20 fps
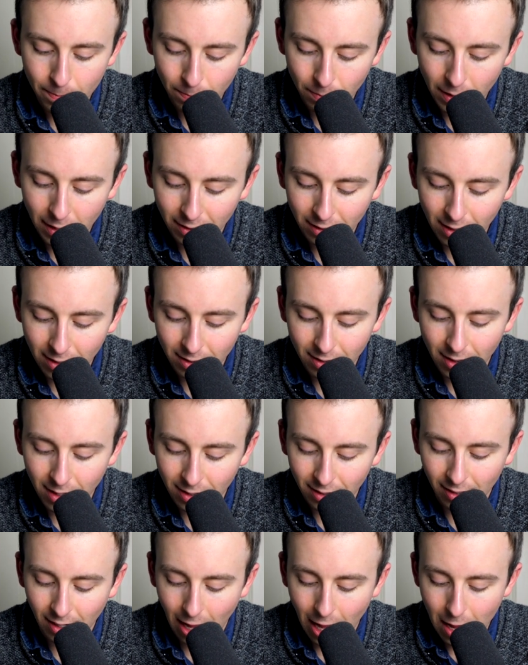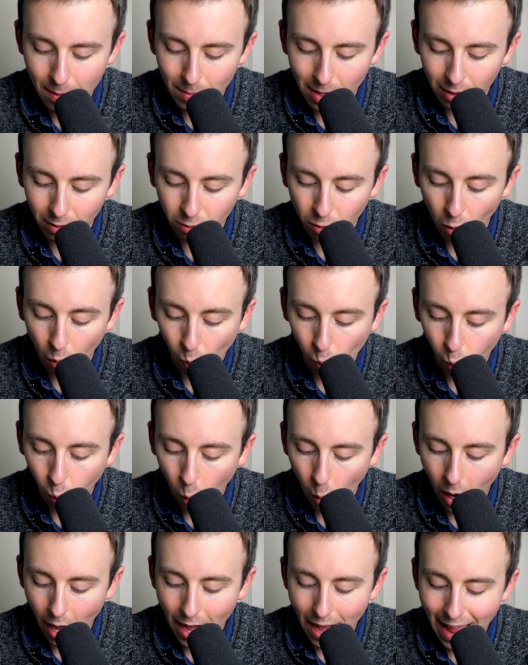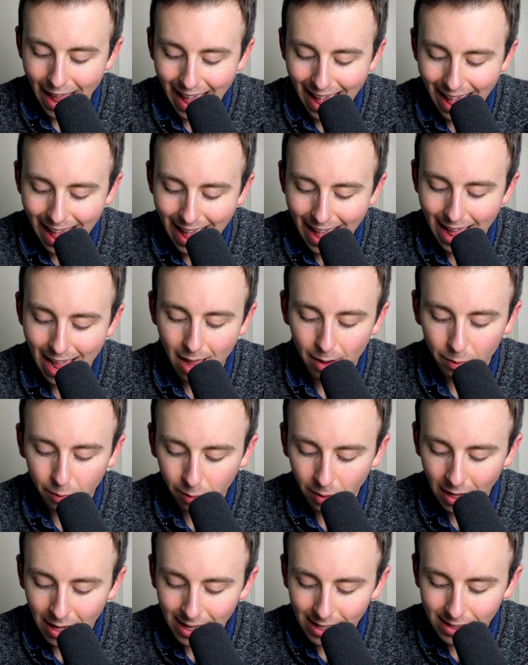This is the same as 1 half